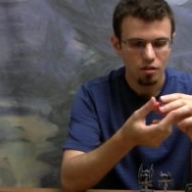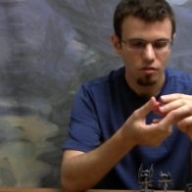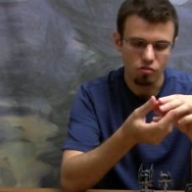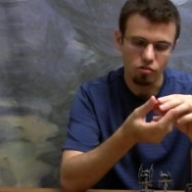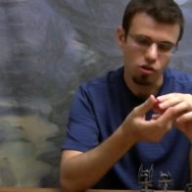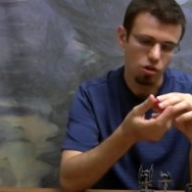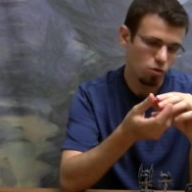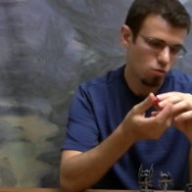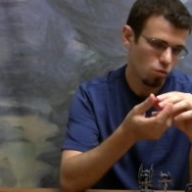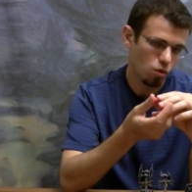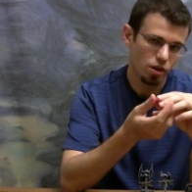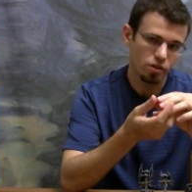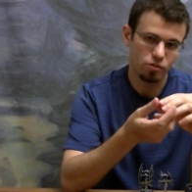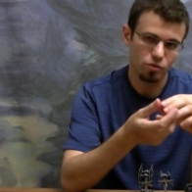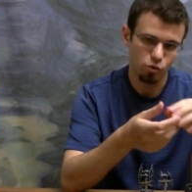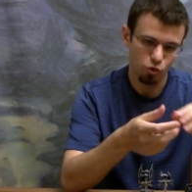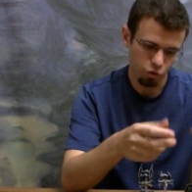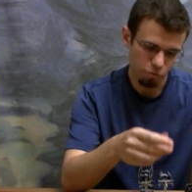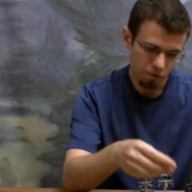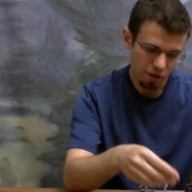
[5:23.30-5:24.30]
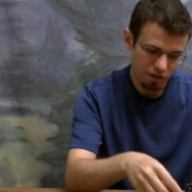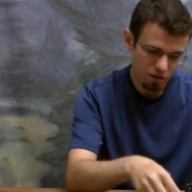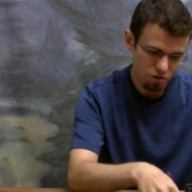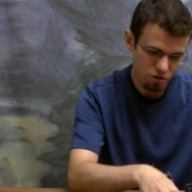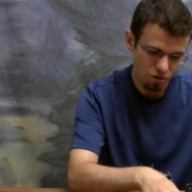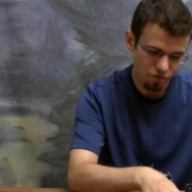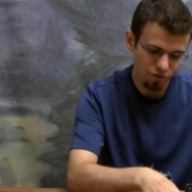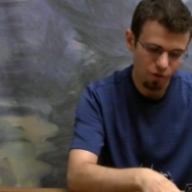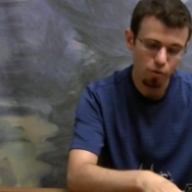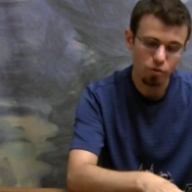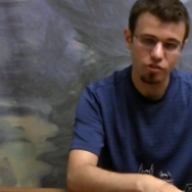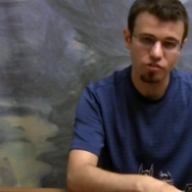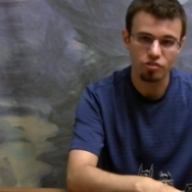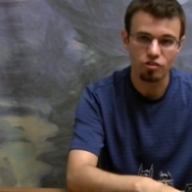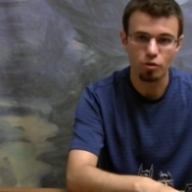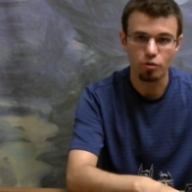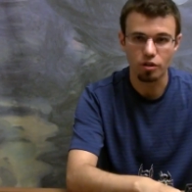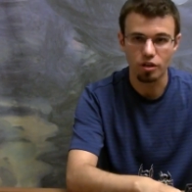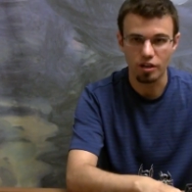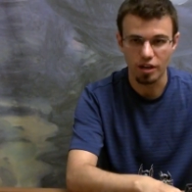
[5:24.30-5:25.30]
Do you want to spend your focus
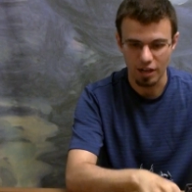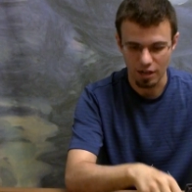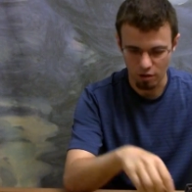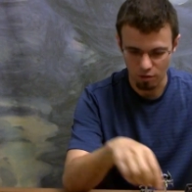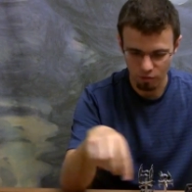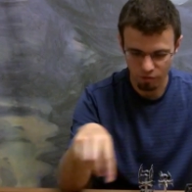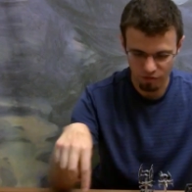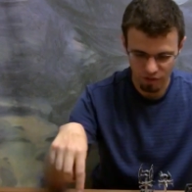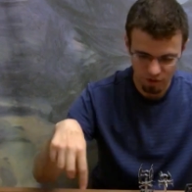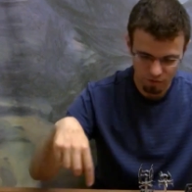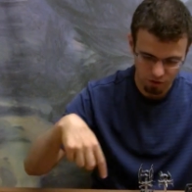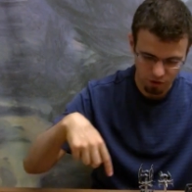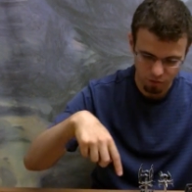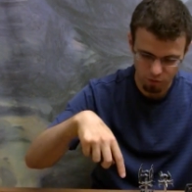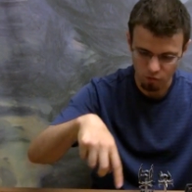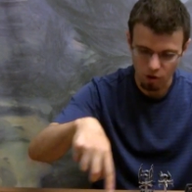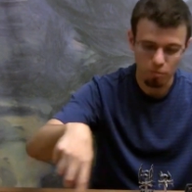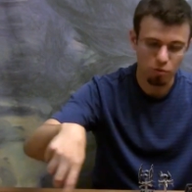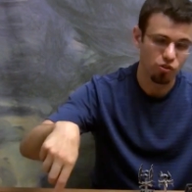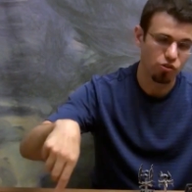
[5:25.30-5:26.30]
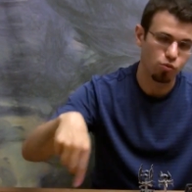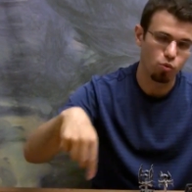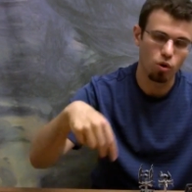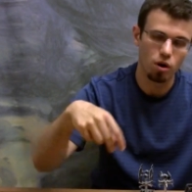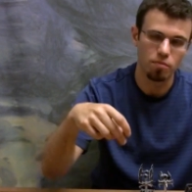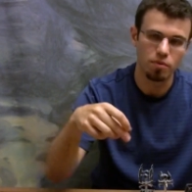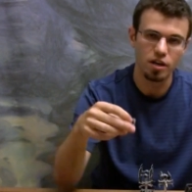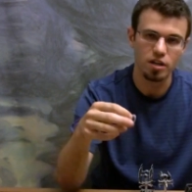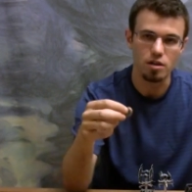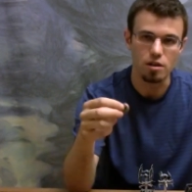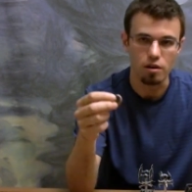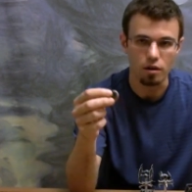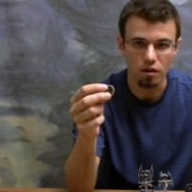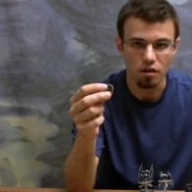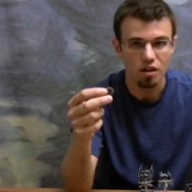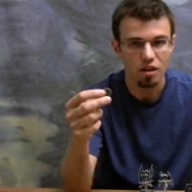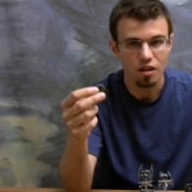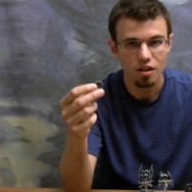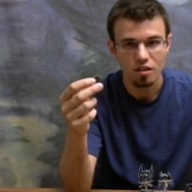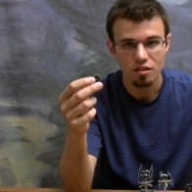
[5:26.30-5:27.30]
token now, if you have a Rebel Swarm right
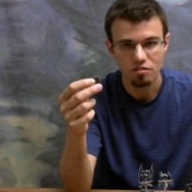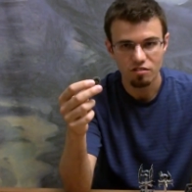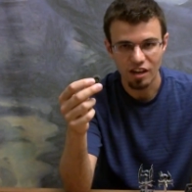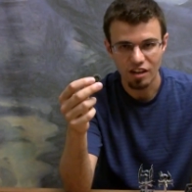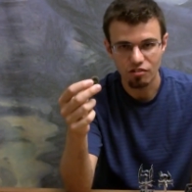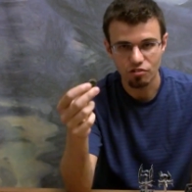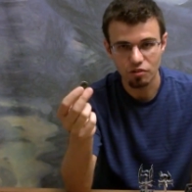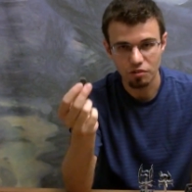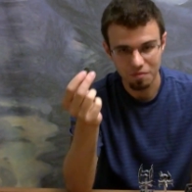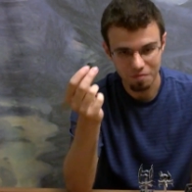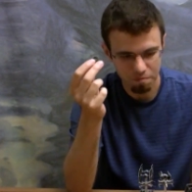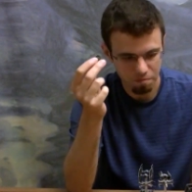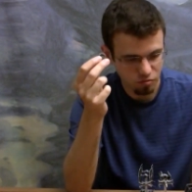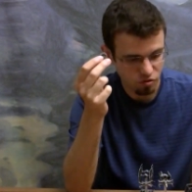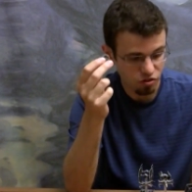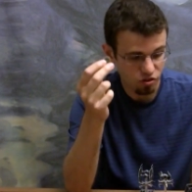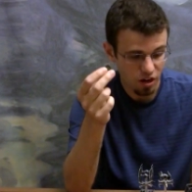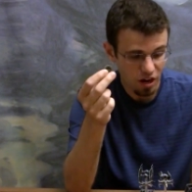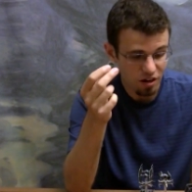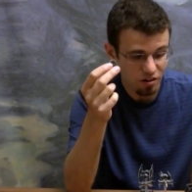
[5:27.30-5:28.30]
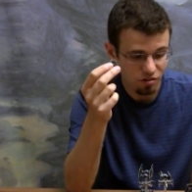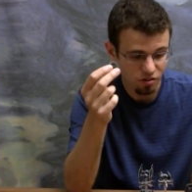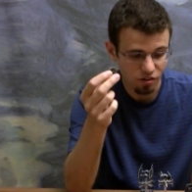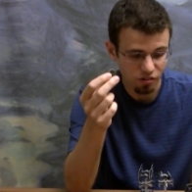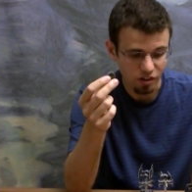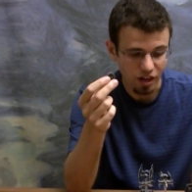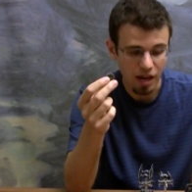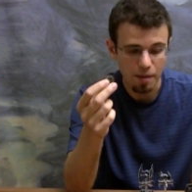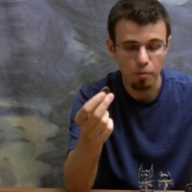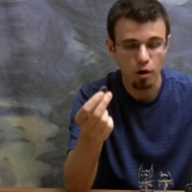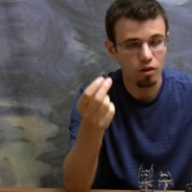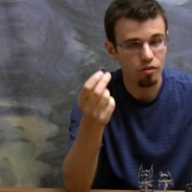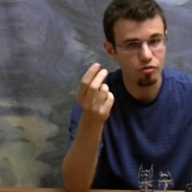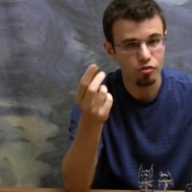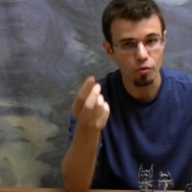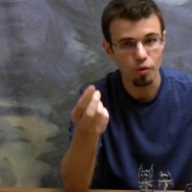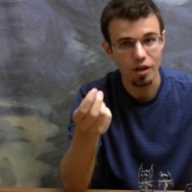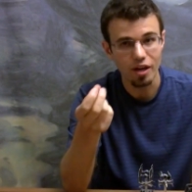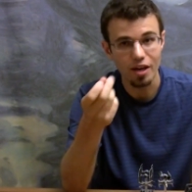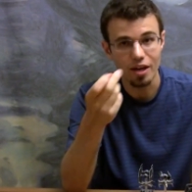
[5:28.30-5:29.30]
here, to actually change this eyeball
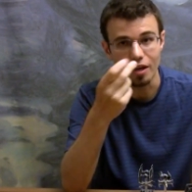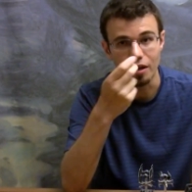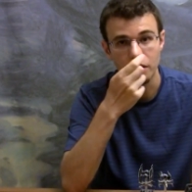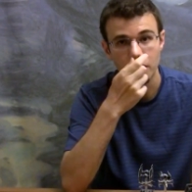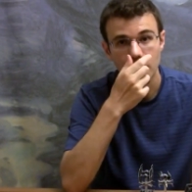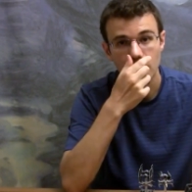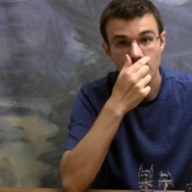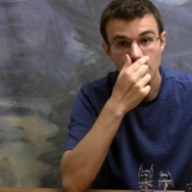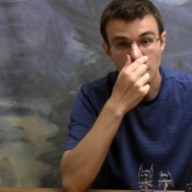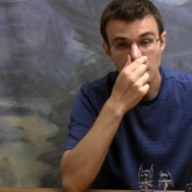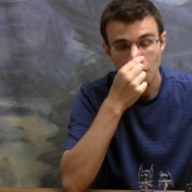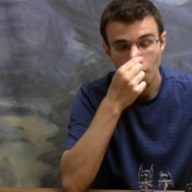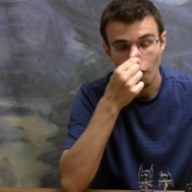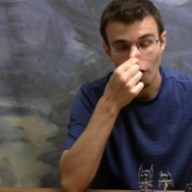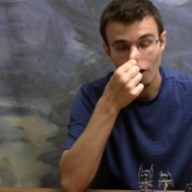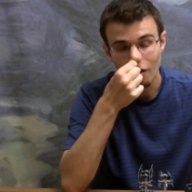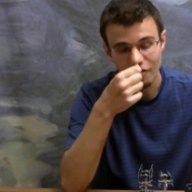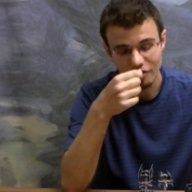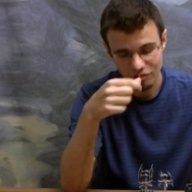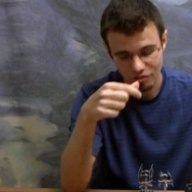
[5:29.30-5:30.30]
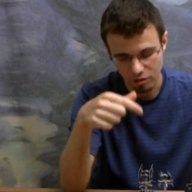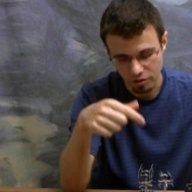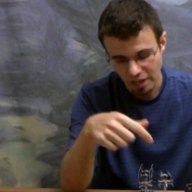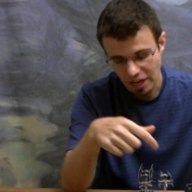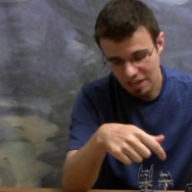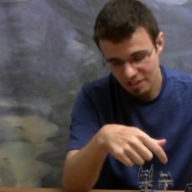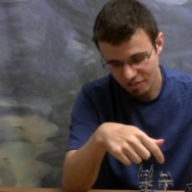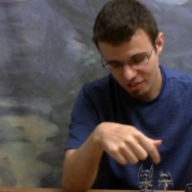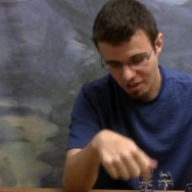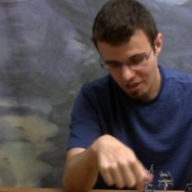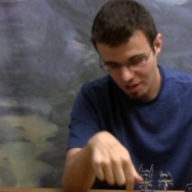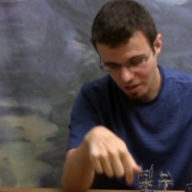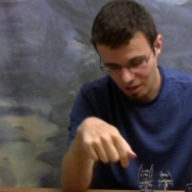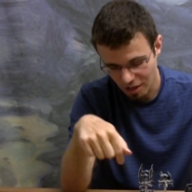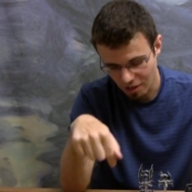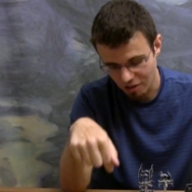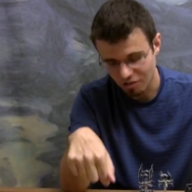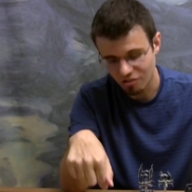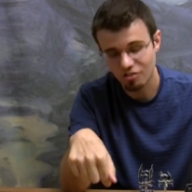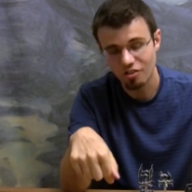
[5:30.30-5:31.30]
into a hit? Well, if it's the last hit
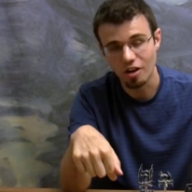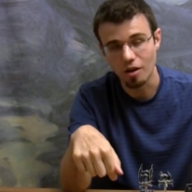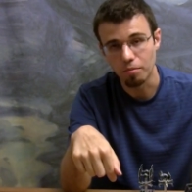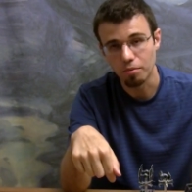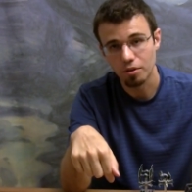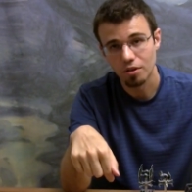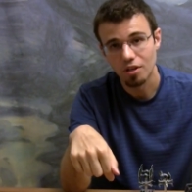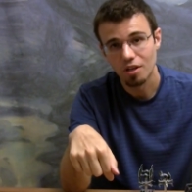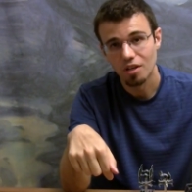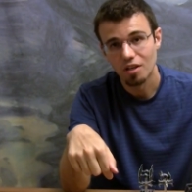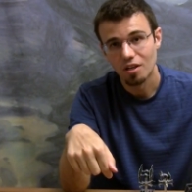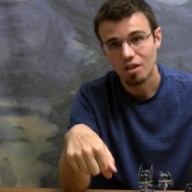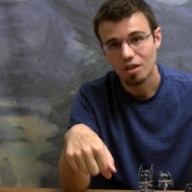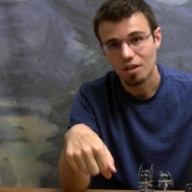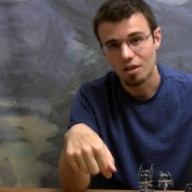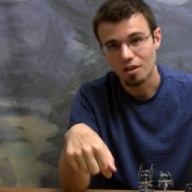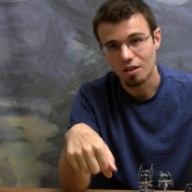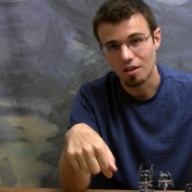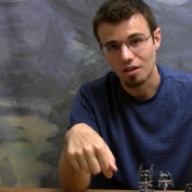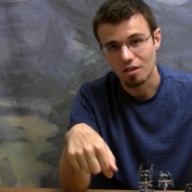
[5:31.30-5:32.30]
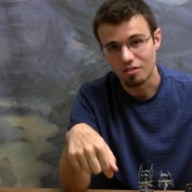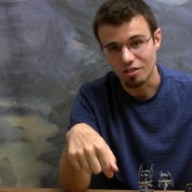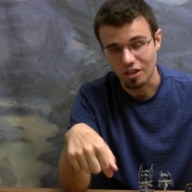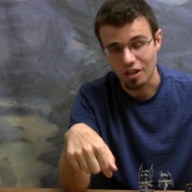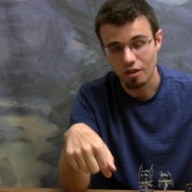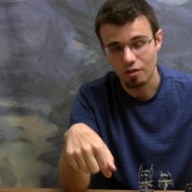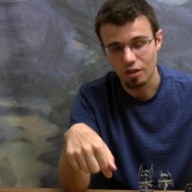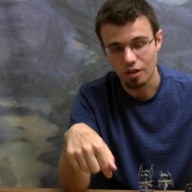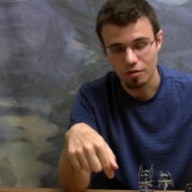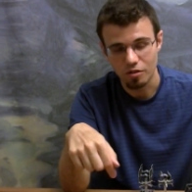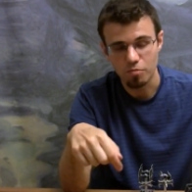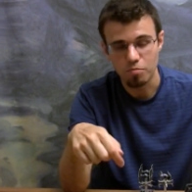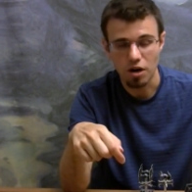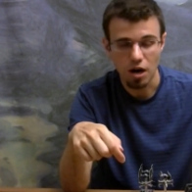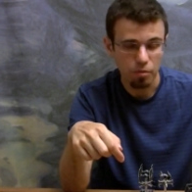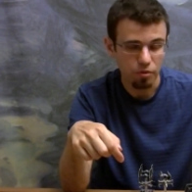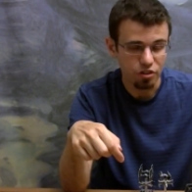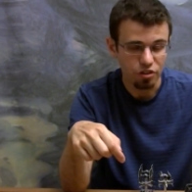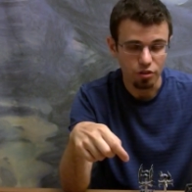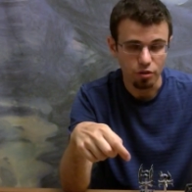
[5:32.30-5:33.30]
on a ship to kill it, you
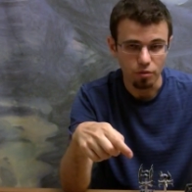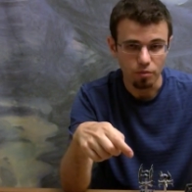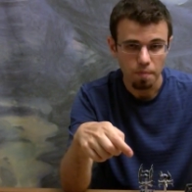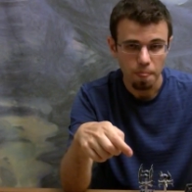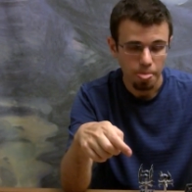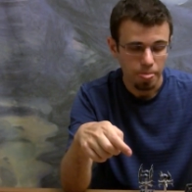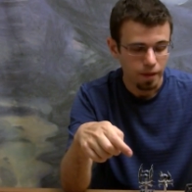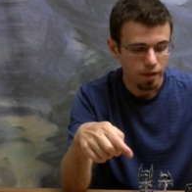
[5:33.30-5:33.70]
probably do.